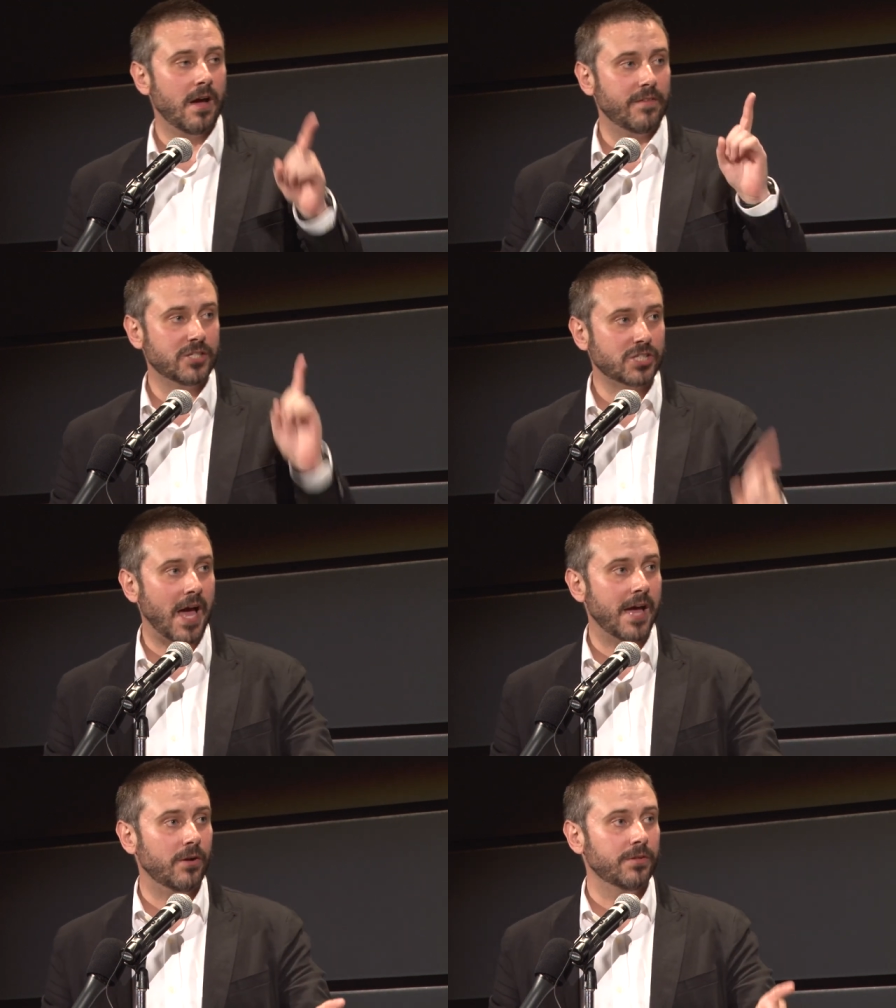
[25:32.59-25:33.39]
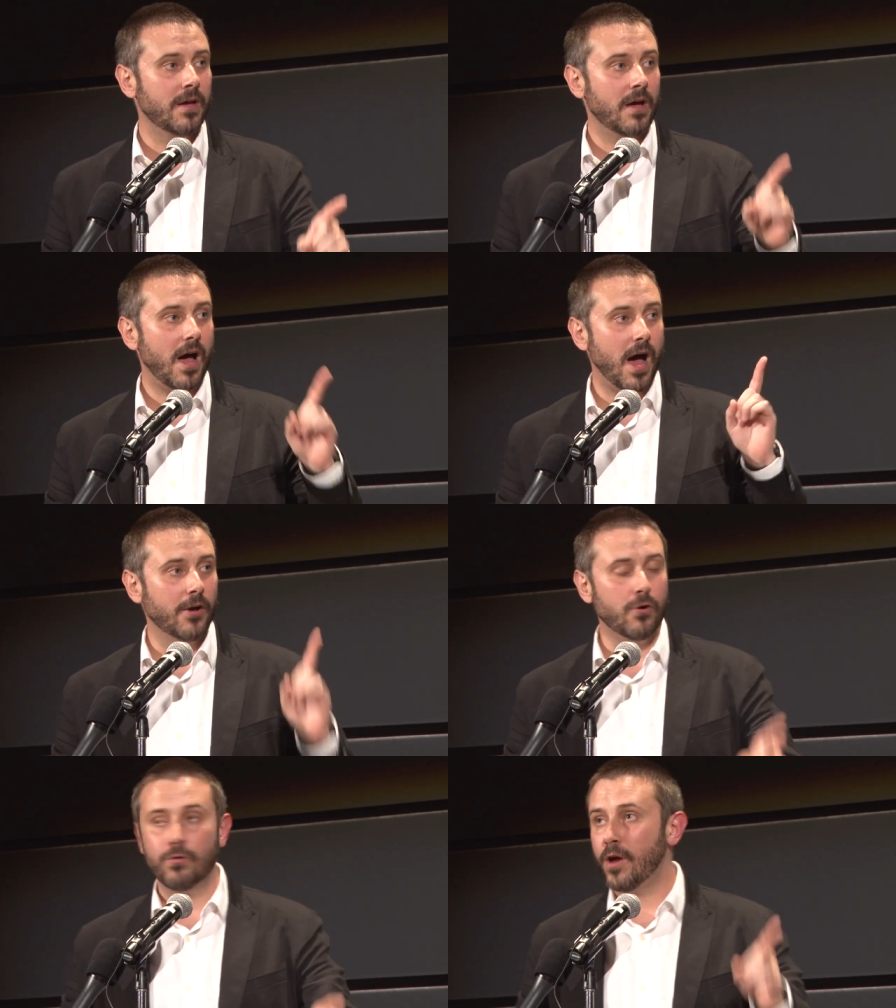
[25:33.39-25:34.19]
of a child
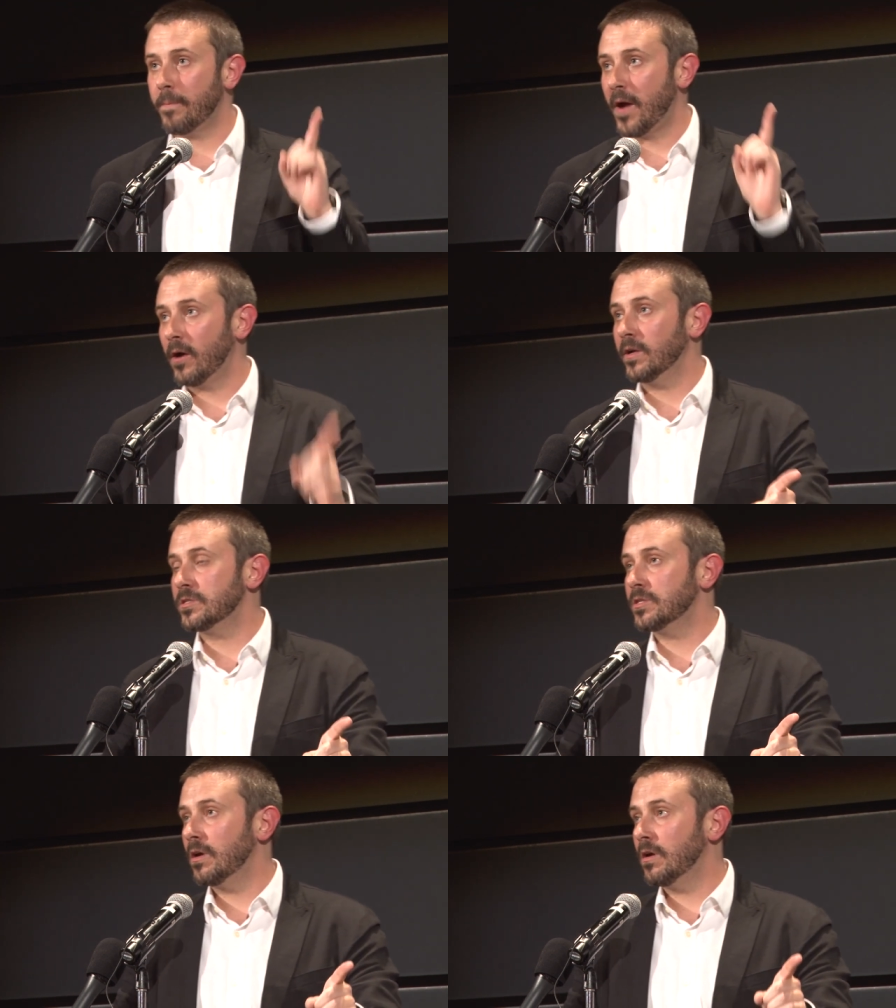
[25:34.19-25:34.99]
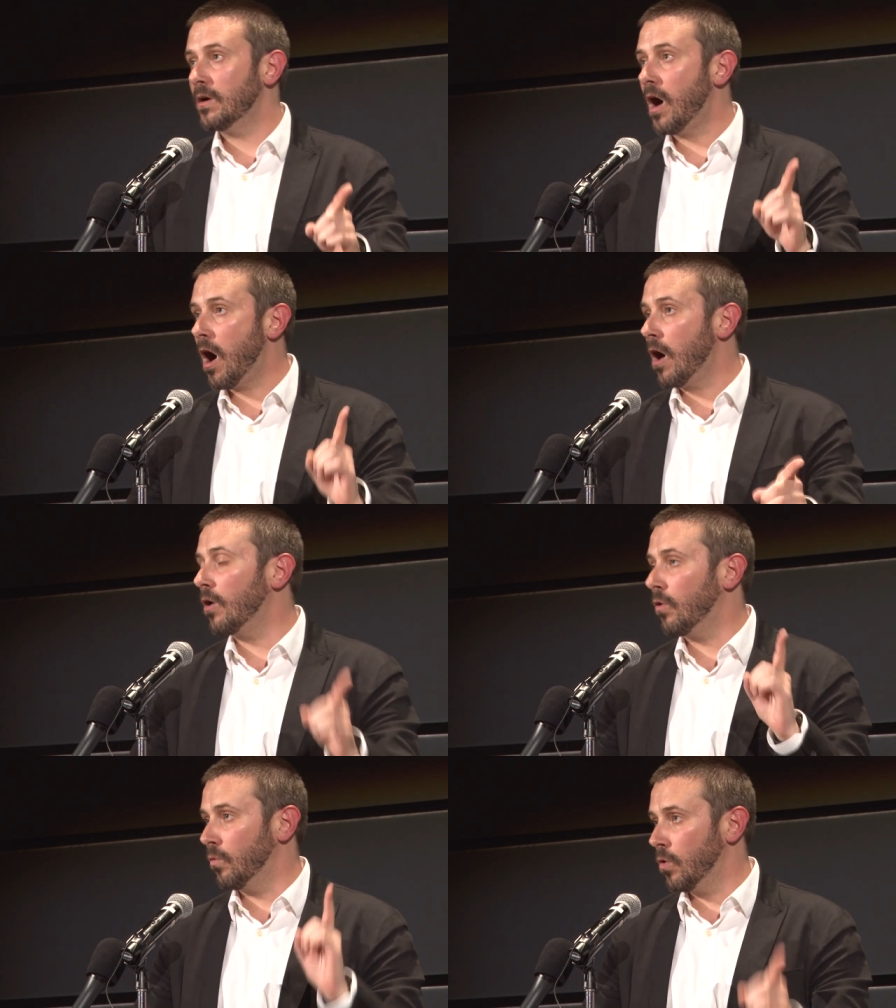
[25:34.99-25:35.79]
on who their parents
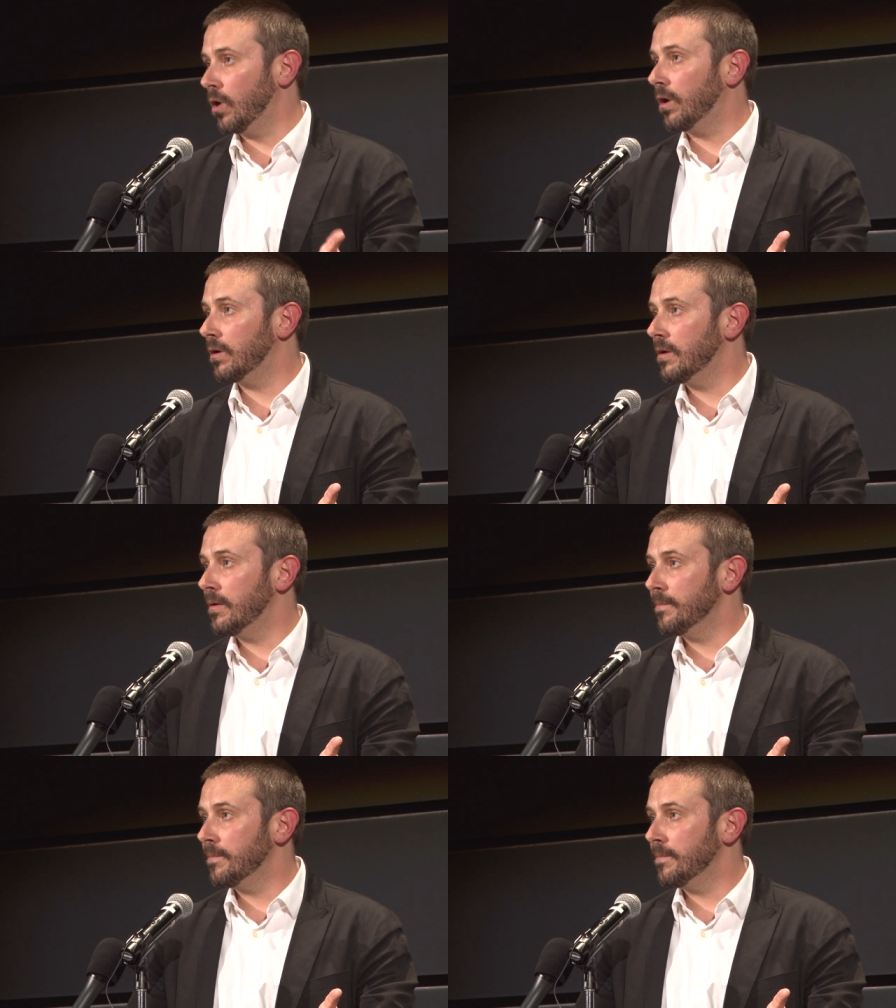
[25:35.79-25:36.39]
are or were.